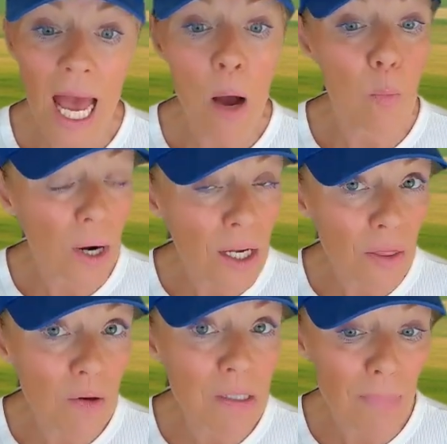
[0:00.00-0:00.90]
And one
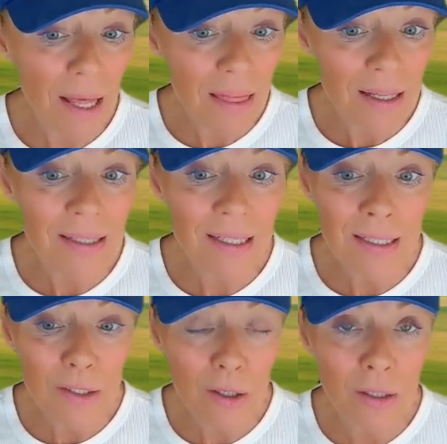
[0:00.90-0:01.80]
of those methods
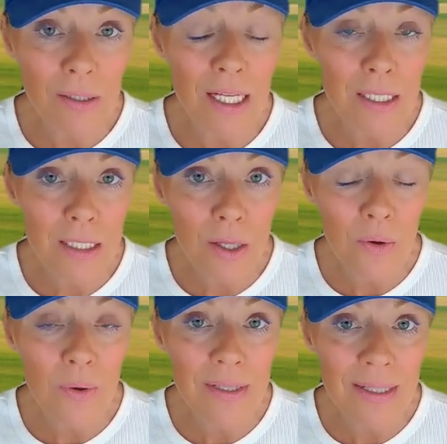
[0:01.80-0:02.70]
is called a
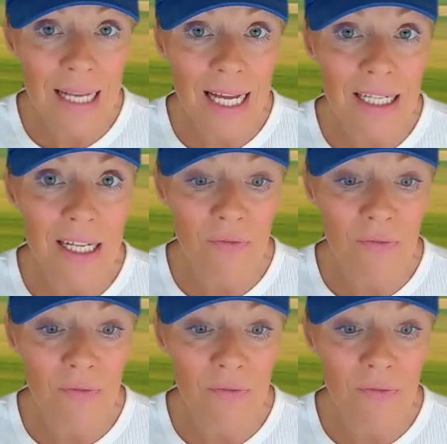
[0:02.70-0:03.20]
slow sand